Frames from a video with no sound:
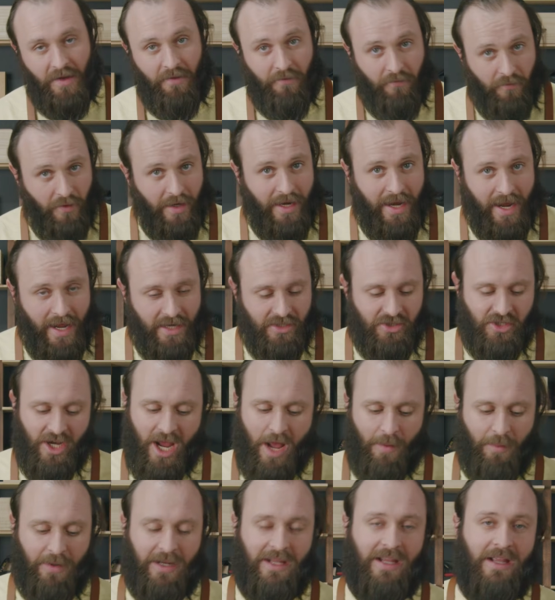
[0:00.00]
freehand
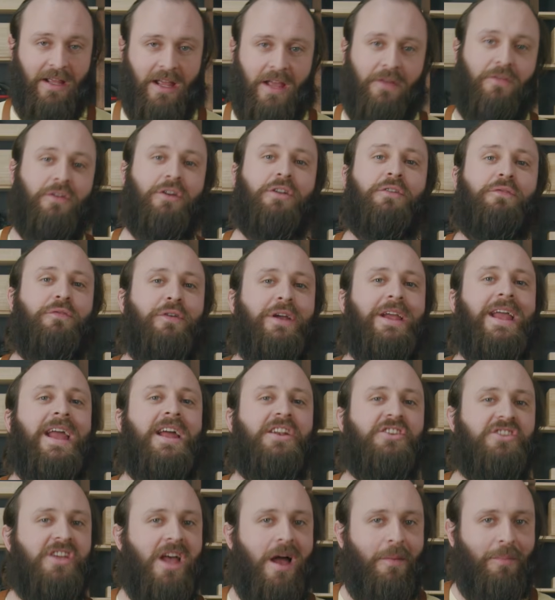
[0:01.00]
sharpening, if you're going to
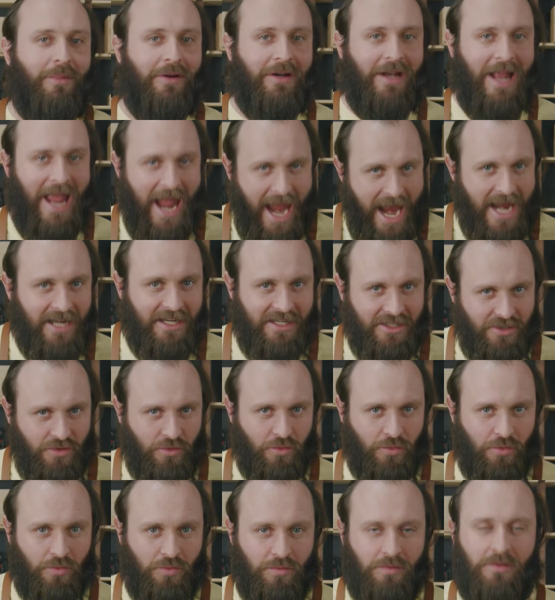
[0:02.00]
freehand sharpen any
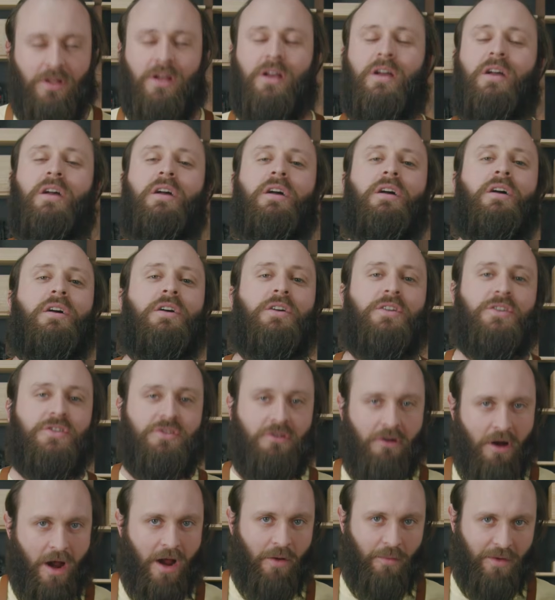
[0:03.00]
tool,
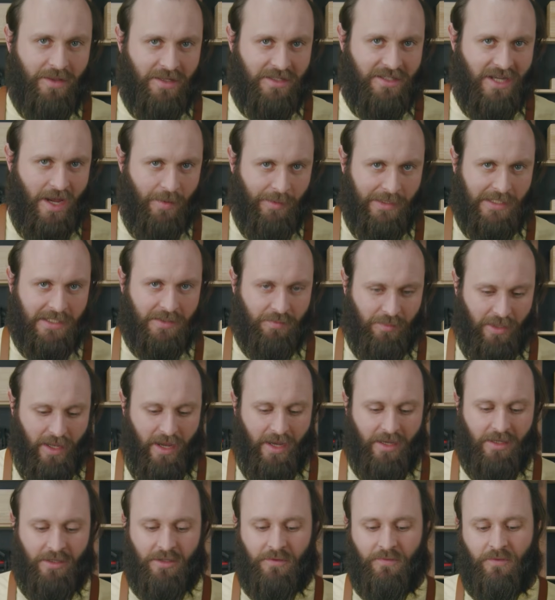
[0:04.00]
try it with your Japanese
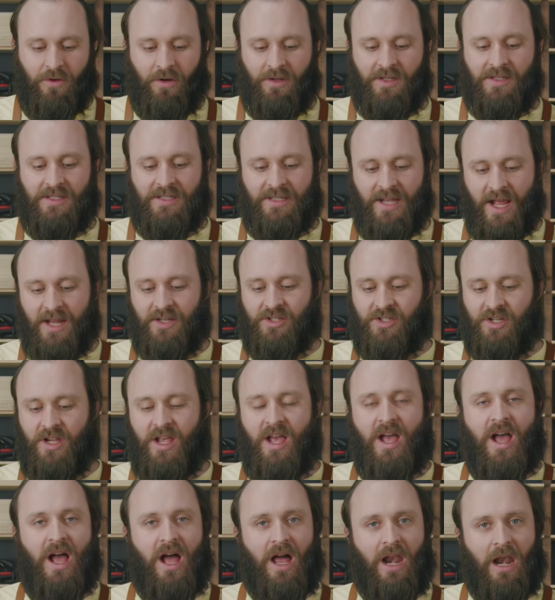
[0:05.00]
plane. You've got such
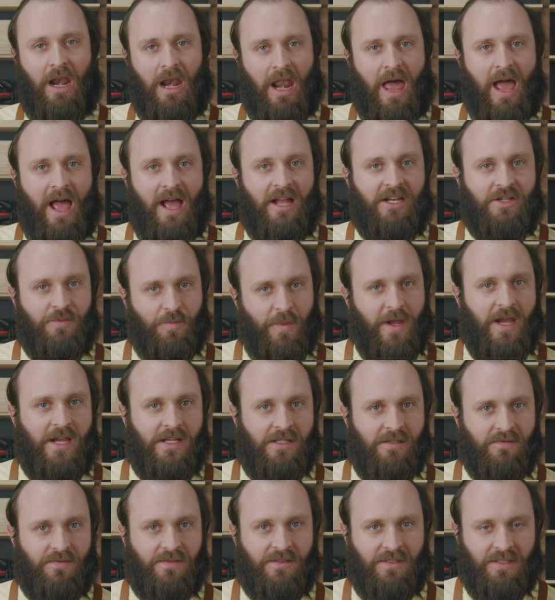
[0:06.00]
a large
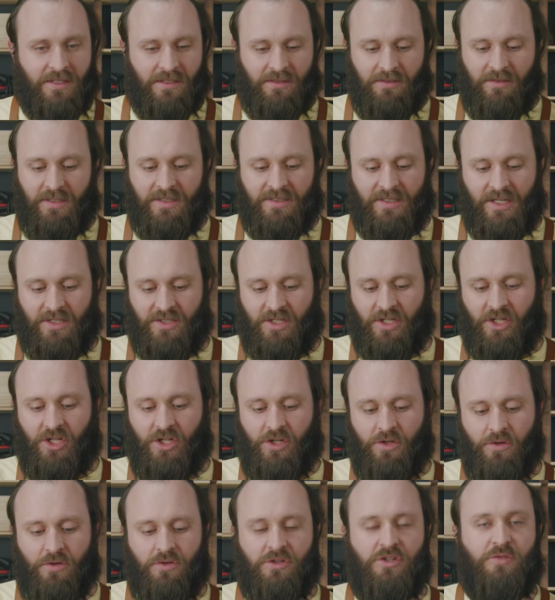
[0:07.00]
piece of steel and such a
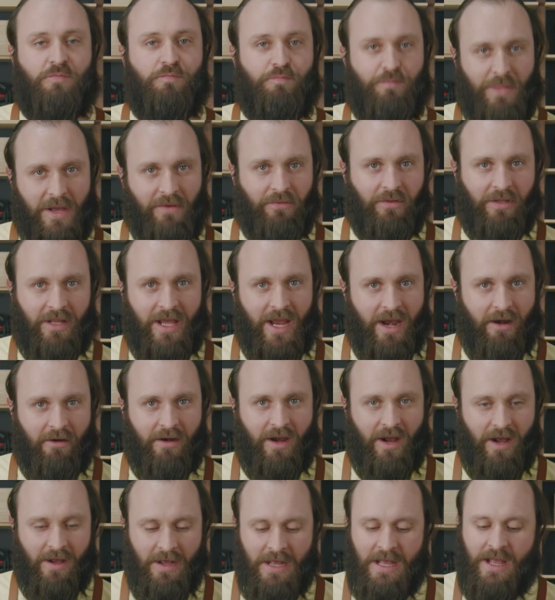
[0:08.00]
huge bevel
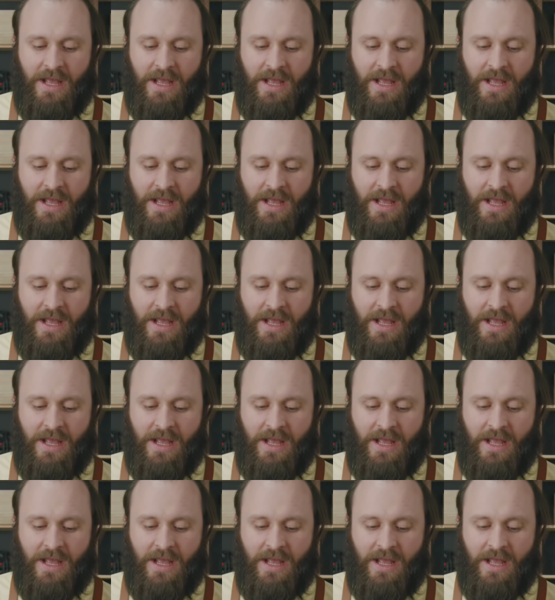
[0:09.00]
area